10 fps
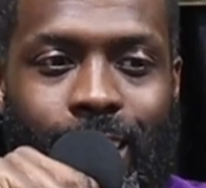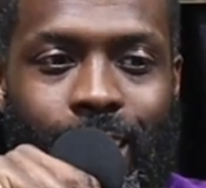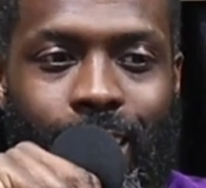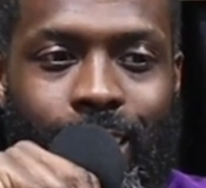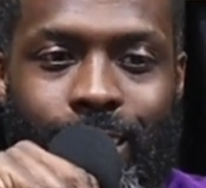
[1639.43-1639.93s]

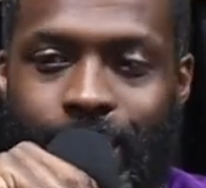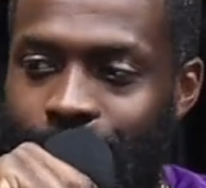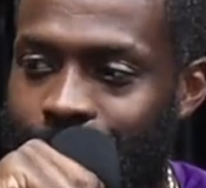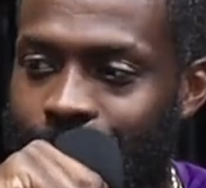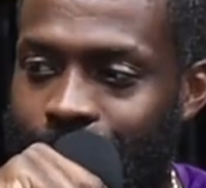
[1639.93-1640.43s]
I said
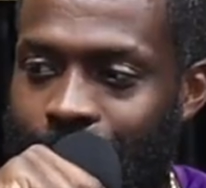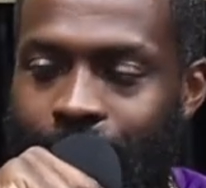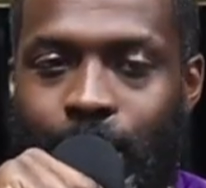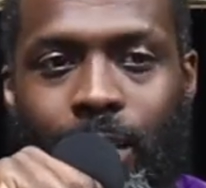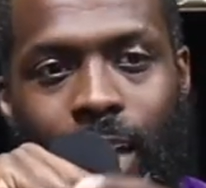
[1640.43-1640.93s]
that.
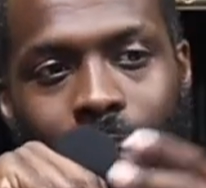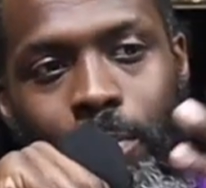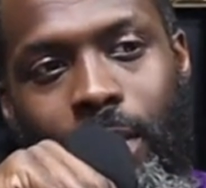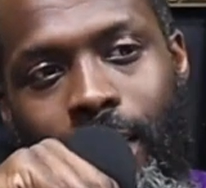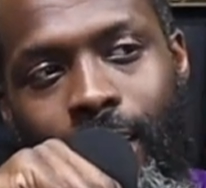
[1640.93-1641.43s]
I ain't
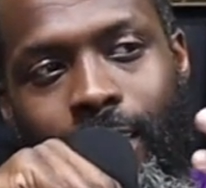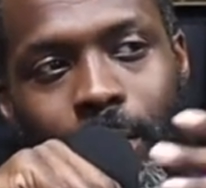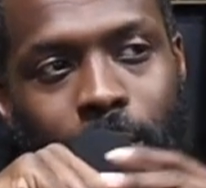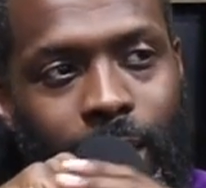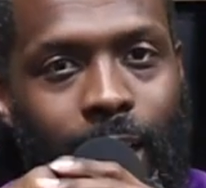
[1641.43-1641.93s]
mean like that,
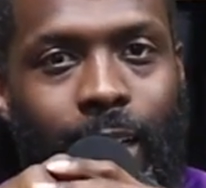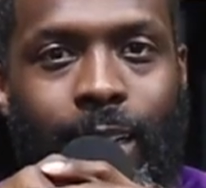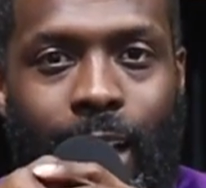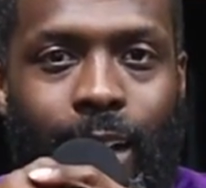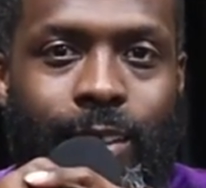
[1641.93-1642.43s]
but dang,
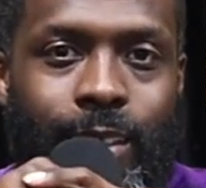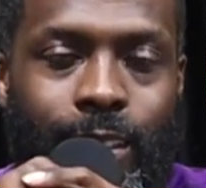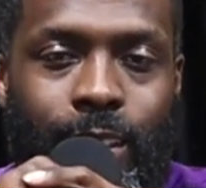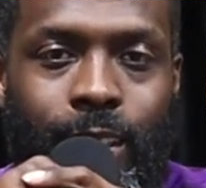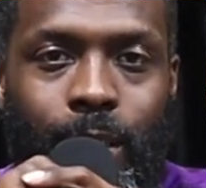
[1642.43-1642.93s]
now I see.
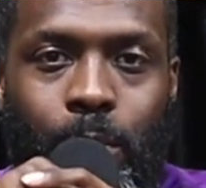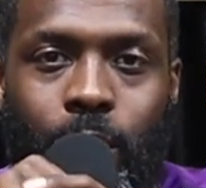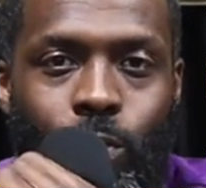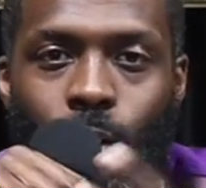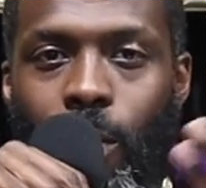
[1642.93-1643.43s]
But
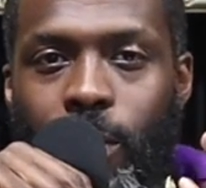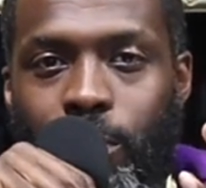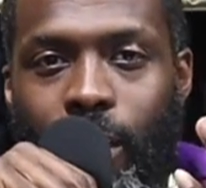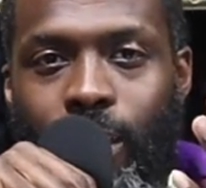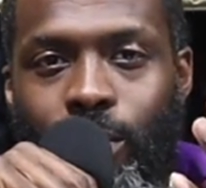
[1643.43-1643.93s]
if you always
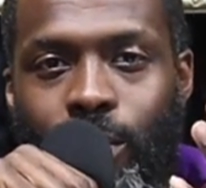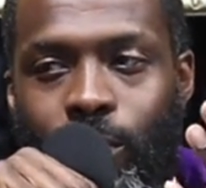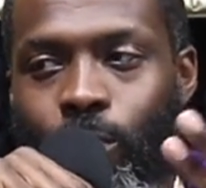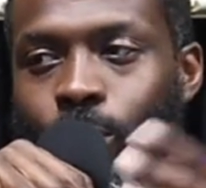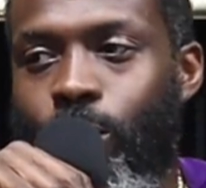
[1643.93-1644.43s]
by yourself, if
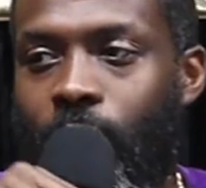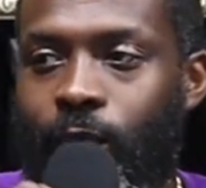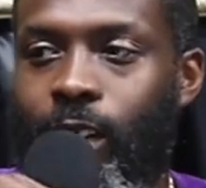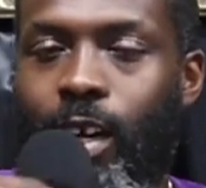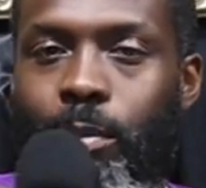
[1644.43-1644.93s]
you never
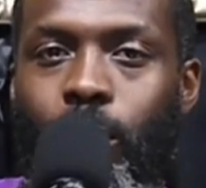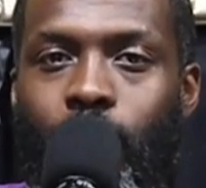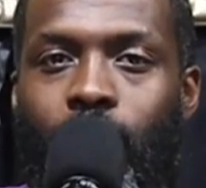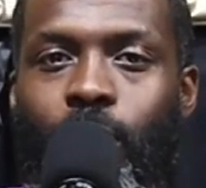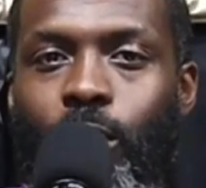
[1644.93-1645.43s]
come
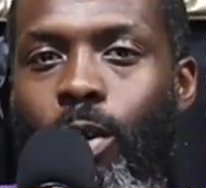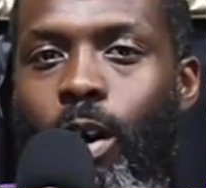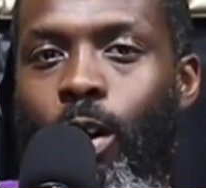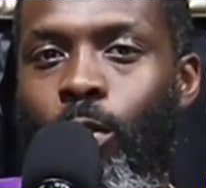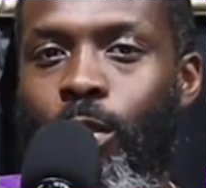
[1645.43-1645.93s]
around and you are
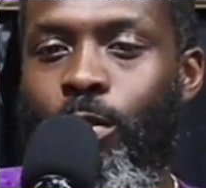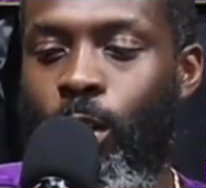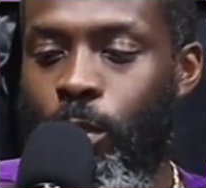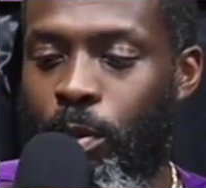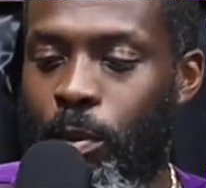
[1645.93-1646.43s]

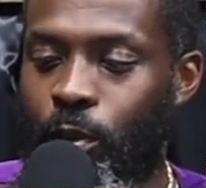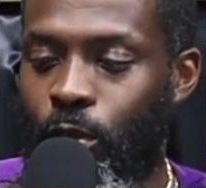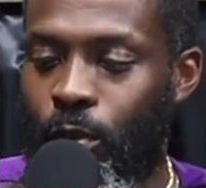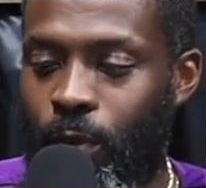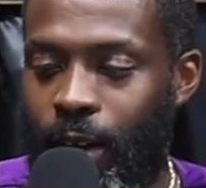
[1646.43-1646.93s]
only people you
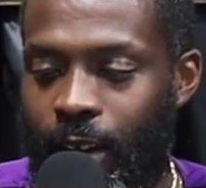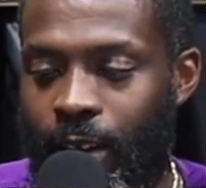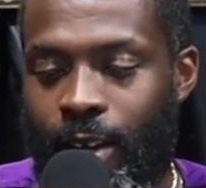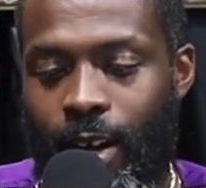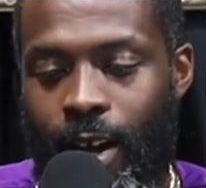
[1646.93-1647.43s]
around
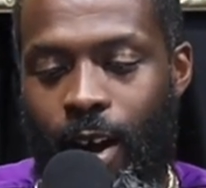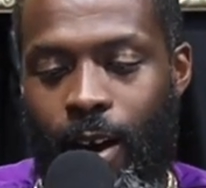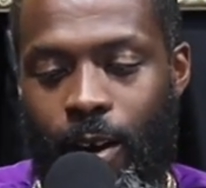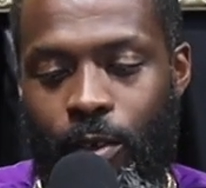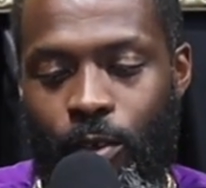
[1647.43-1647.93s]

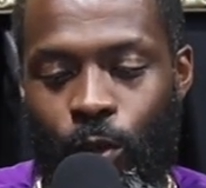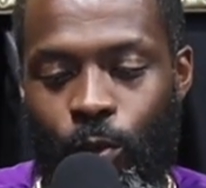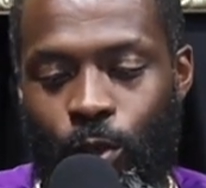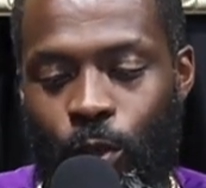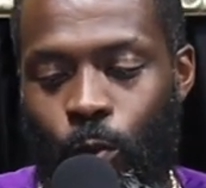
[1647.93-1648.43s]
are your